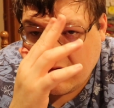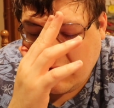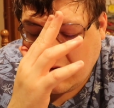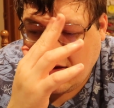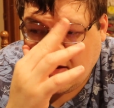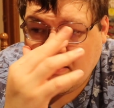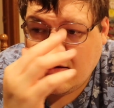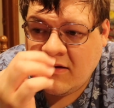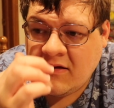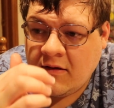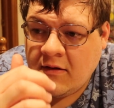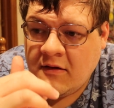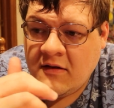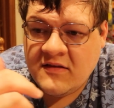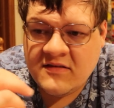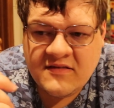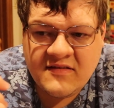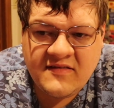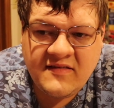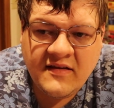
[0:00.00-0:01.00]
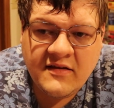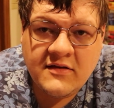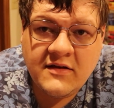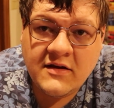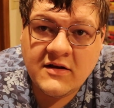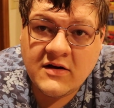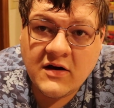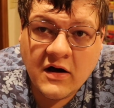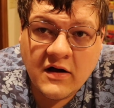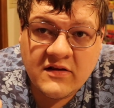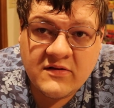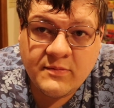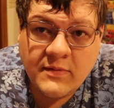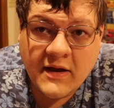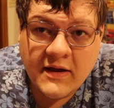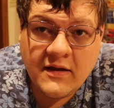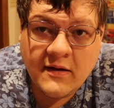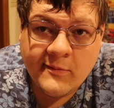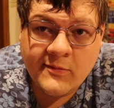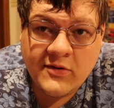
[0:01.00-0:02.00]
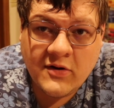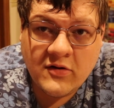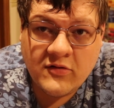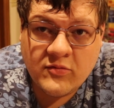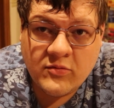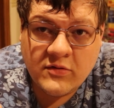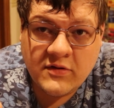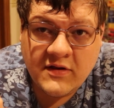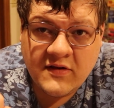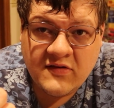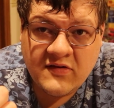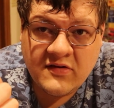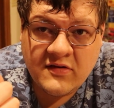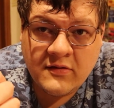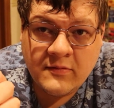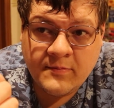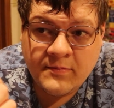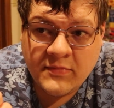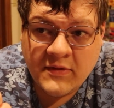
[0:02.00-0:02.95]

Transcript: The the stealing caused by Gumblar's release